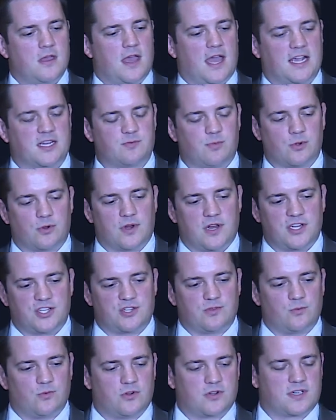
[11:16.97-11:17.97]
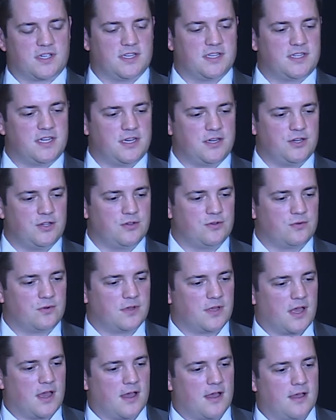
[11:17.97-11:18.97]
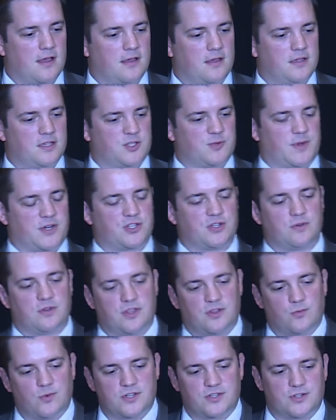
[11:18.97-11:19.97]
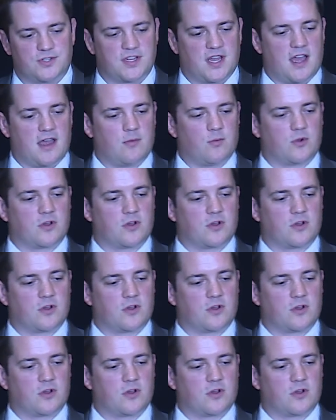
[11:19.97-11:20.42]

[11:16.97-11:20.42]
Exploration will continue, especially in the wintertime.